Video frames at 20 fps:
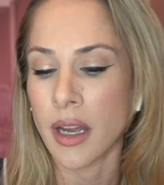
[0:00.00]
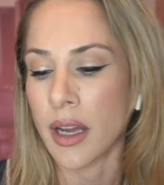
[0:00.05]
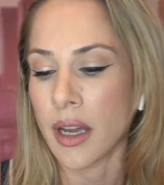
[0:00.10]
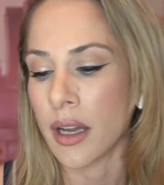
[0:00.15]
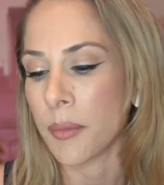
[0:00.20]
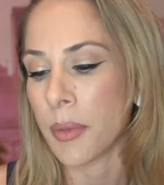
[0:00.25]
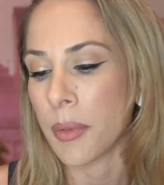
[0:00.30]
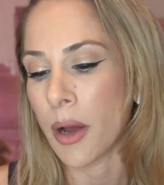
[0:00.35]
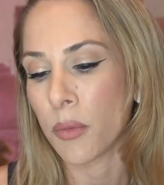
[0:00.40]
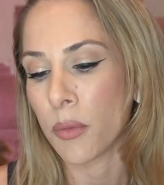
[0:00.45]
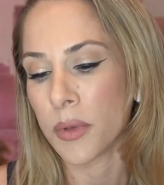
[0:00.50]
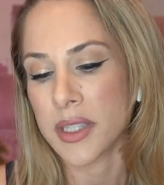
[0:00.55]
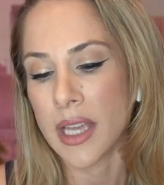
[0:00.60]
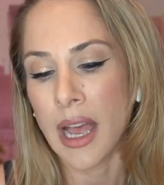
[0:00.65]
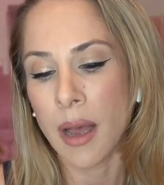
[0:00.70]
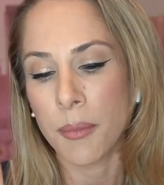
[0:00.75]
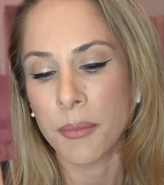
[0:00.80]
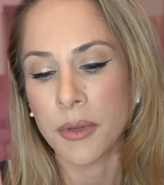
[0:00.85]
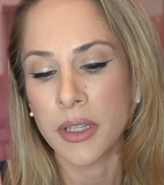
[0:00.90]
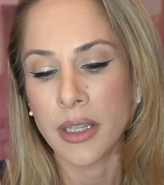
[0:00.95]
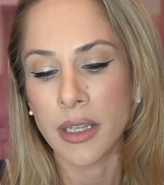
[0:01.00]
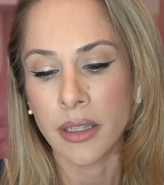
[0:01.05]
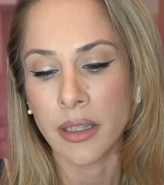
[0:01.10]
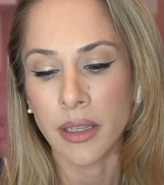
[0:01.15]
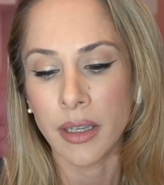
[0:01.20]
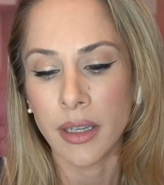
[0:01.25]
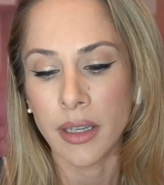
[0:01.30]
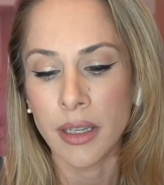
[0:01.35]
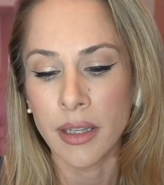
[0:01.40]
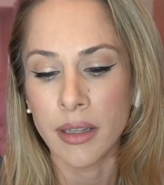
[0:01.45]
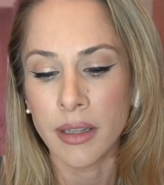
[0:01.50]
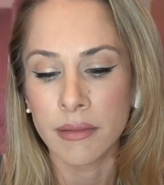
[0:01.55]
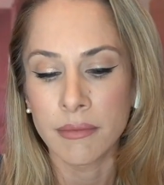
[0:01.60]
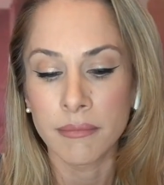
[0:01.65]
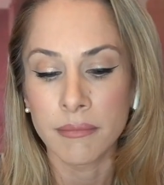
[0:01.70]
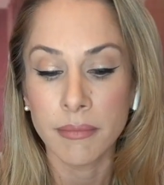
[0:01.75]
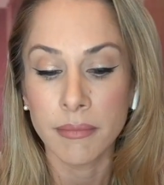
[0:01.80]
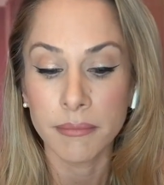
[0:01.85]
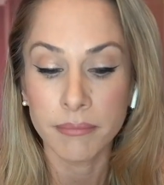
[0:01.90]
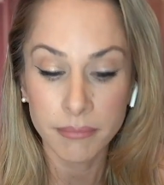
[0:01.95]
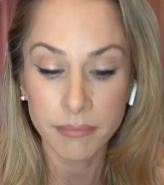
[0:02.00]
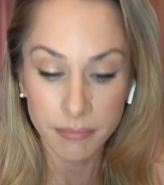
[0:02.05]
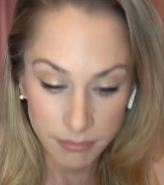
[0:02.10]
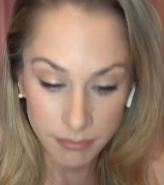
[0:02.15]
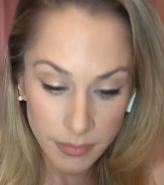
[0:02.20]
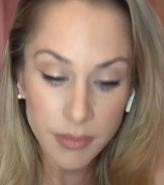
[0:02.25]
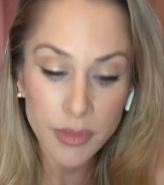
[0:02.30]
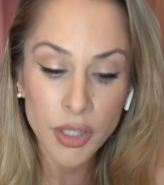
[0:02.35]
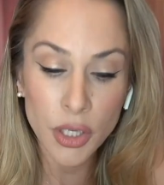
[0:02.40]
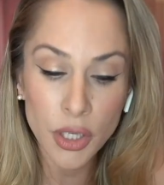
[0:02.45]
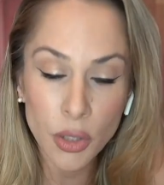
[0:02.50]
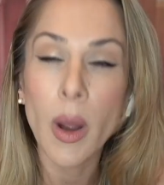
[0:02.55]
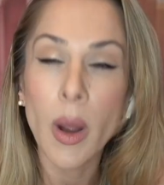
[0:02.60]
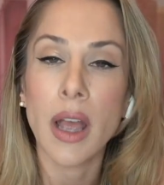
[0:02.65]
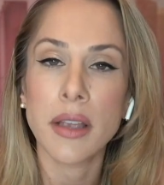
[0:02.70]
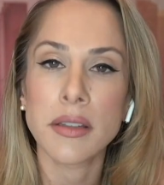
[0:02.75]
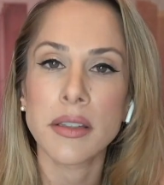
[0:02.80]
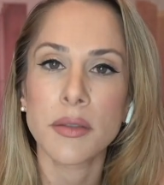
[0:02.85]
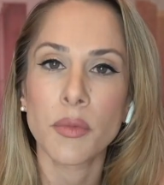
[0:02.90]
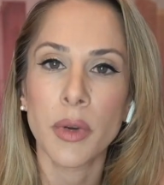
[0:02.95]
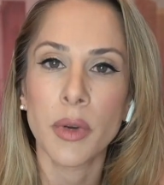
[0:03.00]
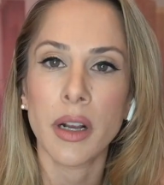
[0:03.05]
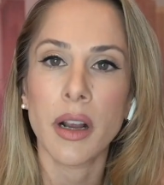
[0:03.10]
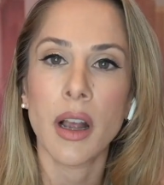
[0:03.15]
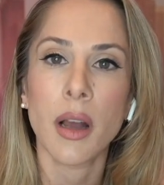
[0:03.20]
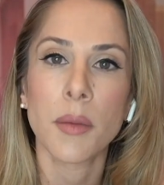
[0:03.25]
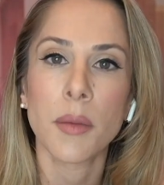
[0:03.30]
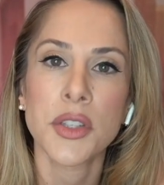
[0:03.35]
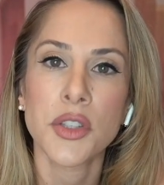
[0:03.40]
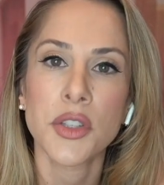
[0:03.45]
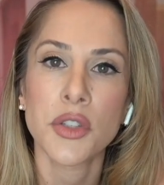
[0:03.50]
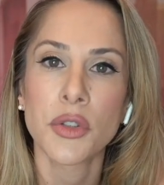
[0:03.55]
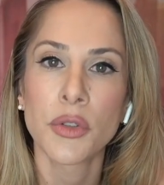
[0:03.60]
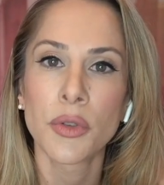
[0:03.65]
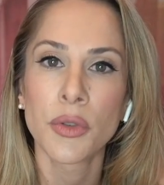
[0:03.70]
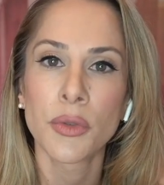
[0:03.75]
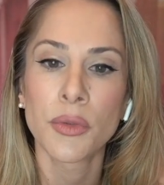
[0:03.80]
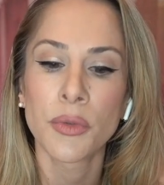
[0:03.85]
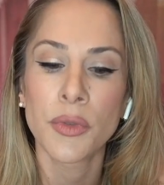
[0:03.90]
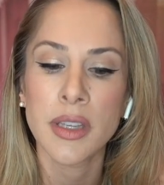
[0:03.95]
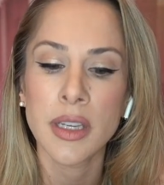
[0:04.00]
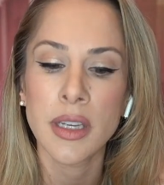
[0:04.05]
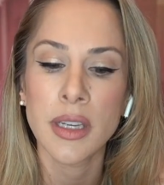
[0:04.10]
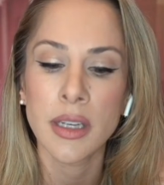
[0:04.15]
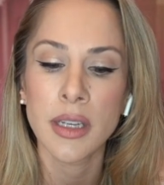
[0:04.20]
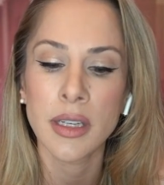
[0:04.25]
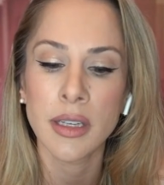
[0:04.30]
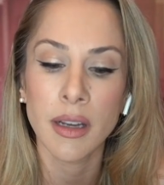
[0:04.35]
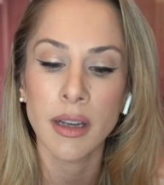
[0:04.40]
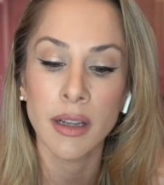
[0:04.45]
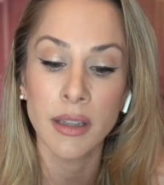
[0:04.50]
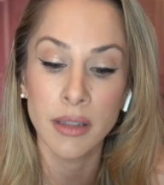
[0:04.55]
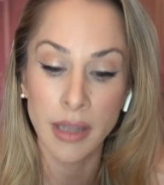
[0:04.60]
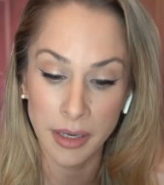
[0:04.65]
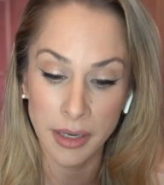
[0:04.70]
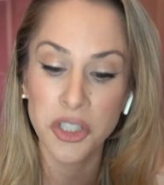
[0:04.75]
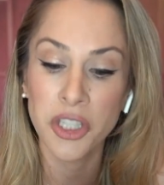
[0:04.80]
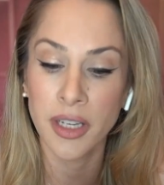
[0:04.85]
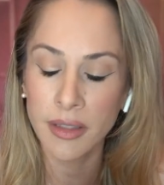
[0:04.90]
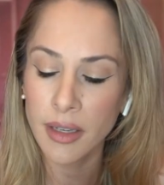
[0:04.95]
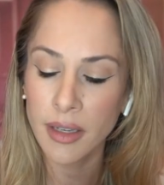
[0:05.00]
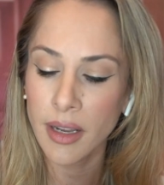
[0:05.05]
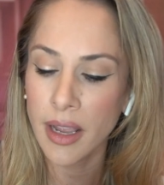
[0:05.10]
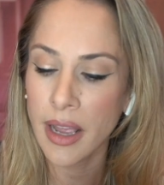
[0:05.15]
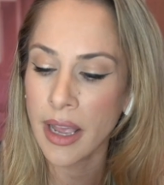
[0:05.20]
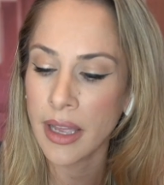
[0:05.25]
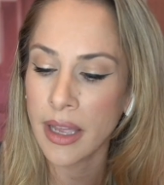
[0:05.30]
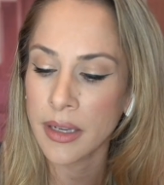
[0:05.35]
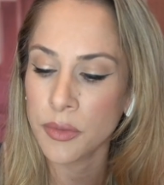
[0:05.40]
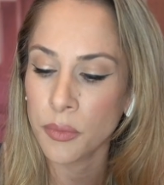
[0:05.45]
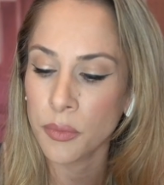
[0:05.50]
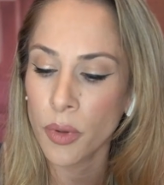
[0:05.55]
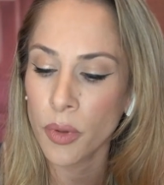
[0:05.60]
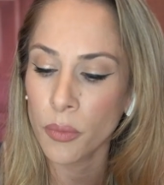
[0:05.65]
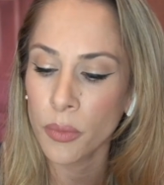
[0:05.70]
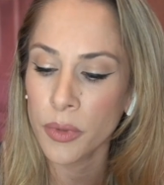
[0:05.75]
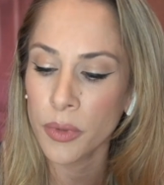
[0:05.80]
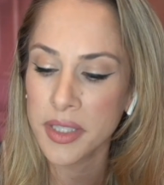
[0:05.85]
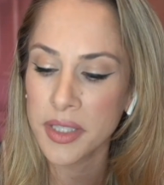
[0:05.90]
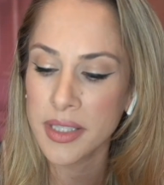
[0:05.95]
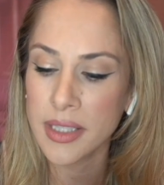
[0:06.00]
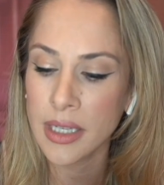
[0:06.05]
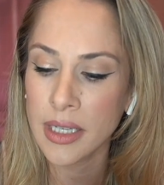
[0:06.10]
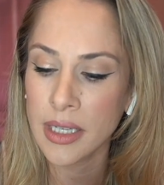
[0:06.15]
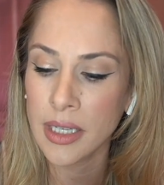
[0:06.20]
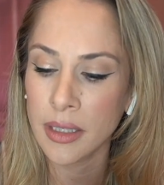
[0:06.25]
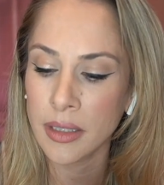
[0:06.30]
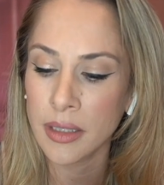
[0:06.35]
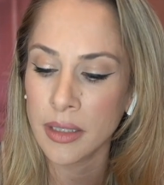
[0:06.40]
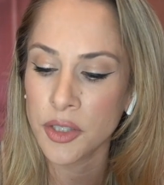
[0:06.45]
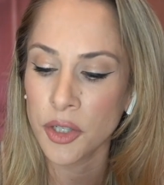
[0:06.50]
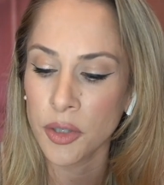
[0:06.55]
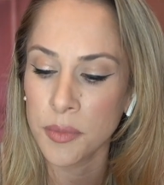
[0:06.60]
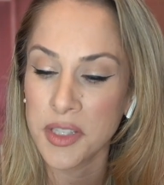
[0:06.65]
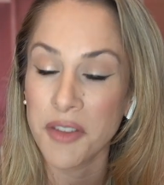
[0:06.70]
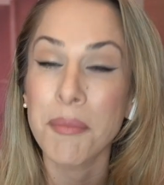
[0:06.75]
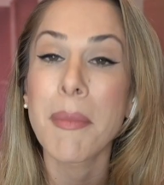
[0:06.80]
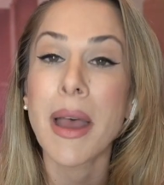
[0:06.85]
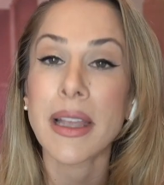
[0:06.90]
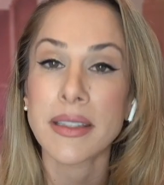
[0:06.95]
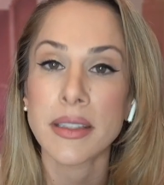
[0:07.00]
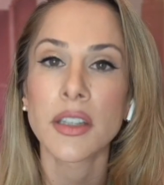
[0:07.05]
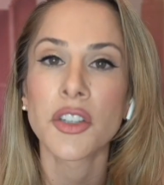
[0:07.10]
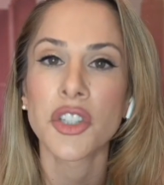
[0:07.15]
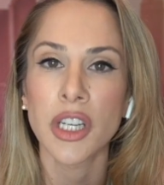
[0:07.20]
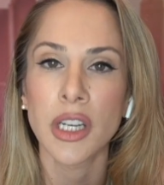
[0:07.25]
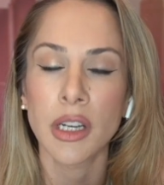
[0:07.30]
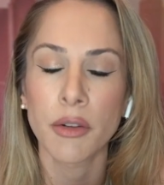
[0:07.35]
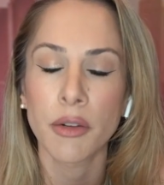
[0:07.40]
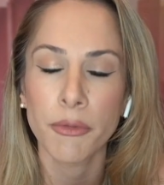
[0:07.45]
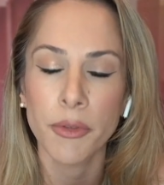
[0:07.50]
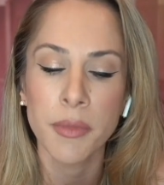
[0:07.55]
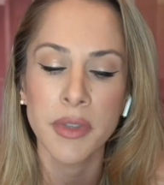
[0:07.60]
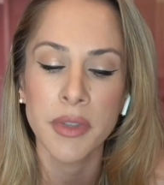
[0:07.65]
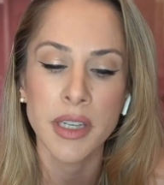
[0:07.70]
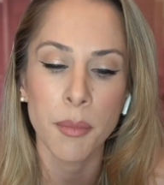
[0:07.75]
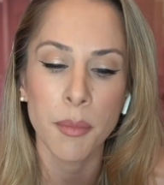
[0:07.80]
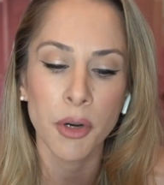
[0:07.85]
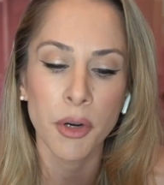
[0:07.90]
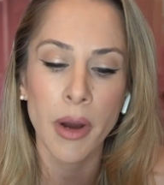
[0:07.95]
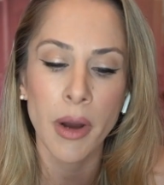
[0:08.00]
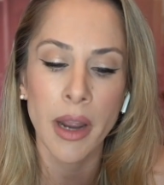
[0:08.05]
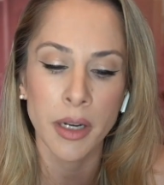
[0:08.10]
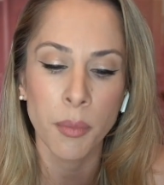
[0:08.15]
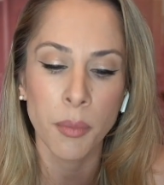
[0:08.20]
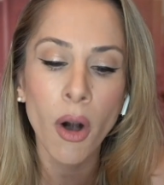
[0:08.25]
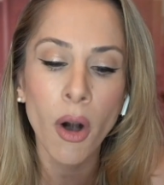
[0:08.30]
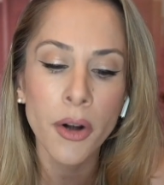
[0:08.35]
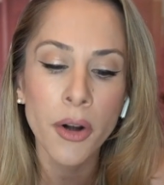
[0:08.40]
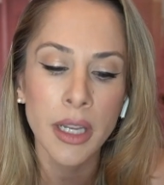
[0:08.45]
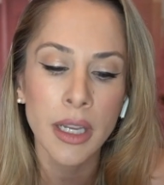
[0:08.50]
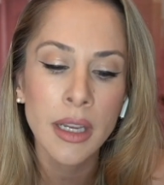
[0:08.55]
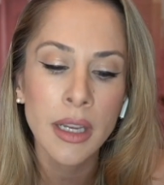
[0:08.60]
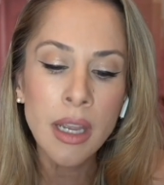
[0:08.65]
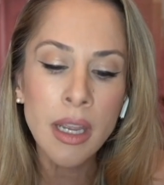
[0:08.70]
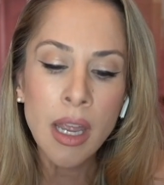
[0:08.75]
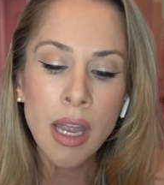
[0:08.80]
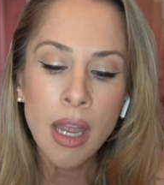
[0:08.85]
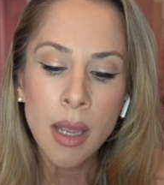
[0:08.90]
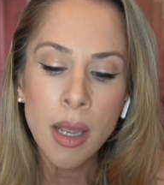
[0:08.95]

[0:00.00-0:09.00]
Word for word: uh, about what's happening in the US when it comes to the election and what we're seeing in terms of messaging from the Democratic Party.